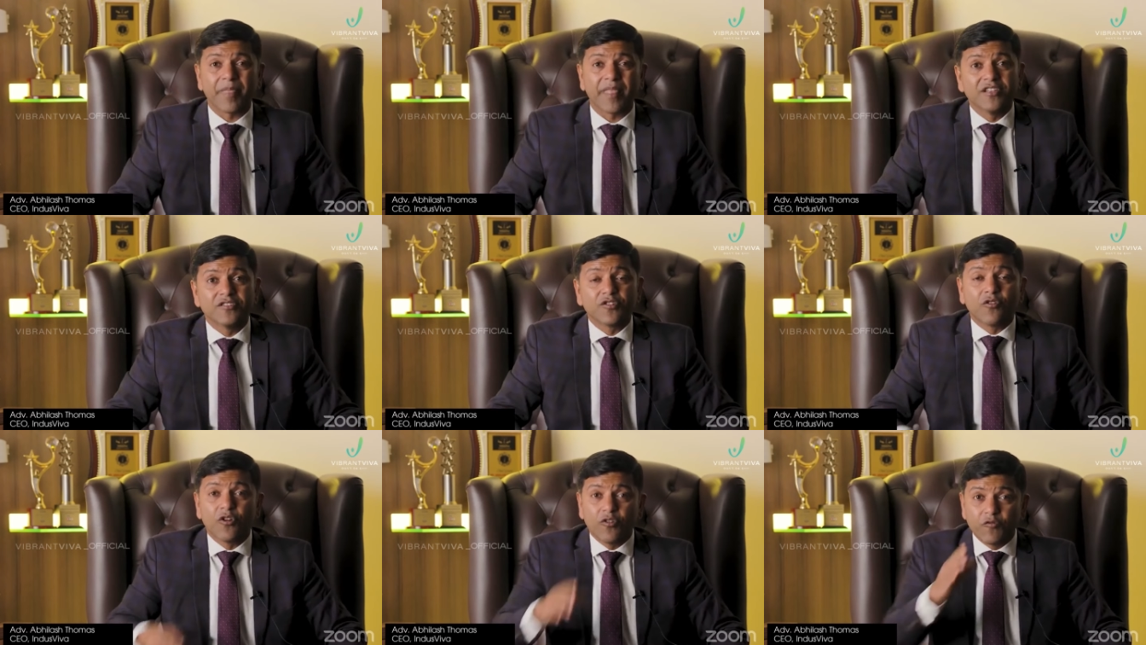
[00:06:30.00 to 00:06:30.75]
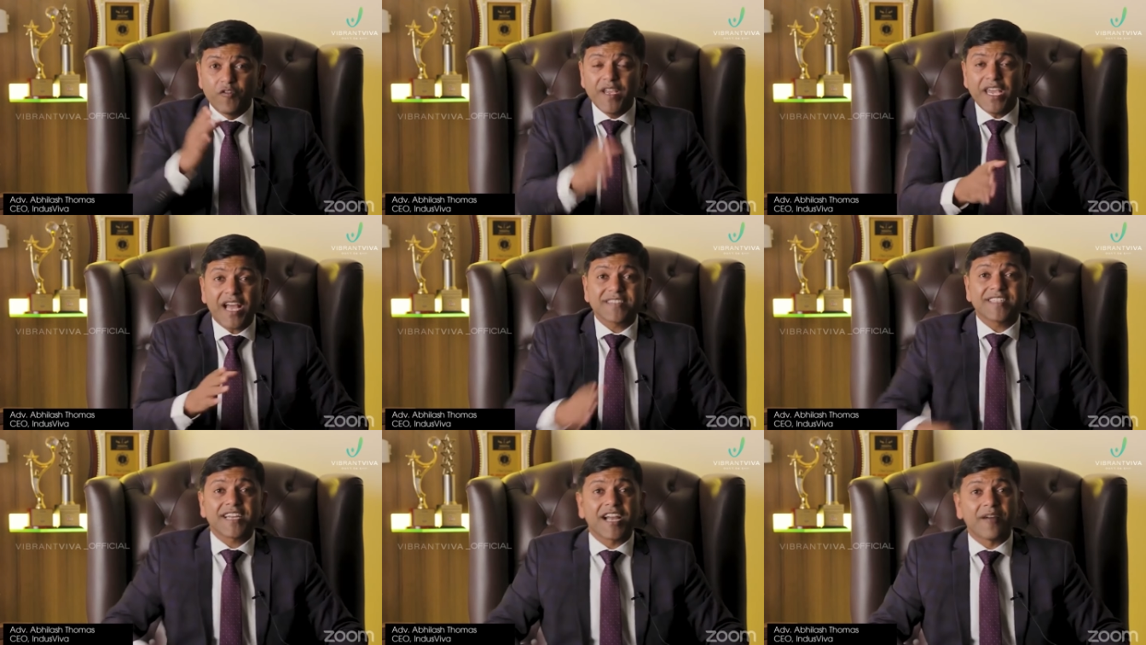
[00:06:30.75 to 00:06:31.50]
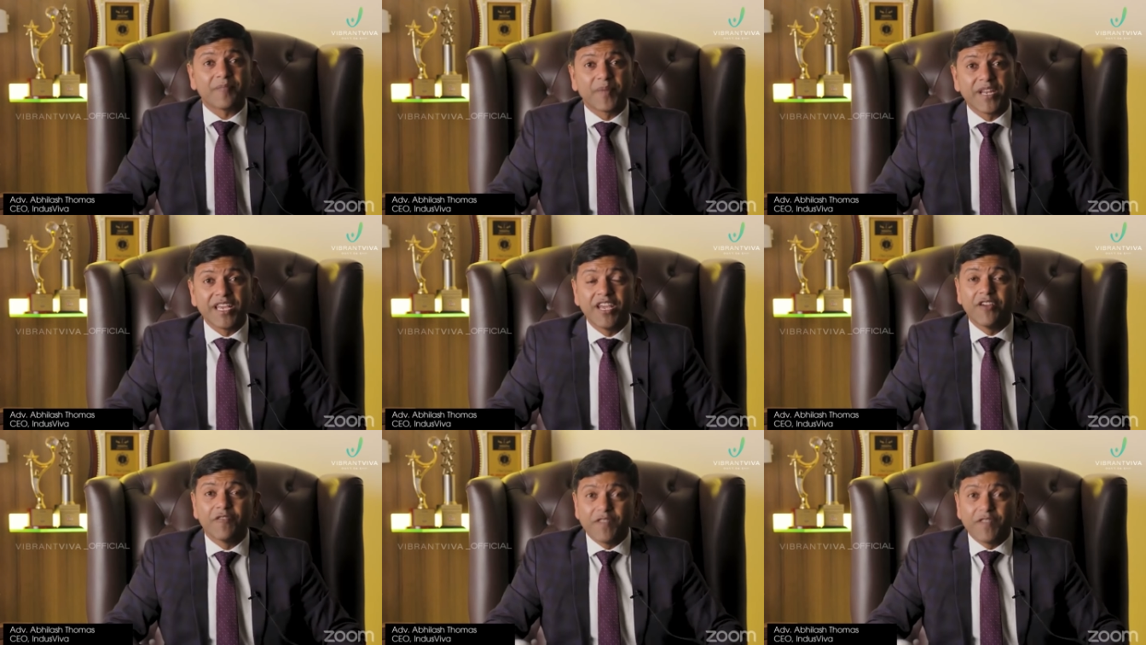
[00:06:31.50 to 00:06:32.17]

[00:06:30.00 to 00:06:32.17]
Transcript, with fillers: So we as a company,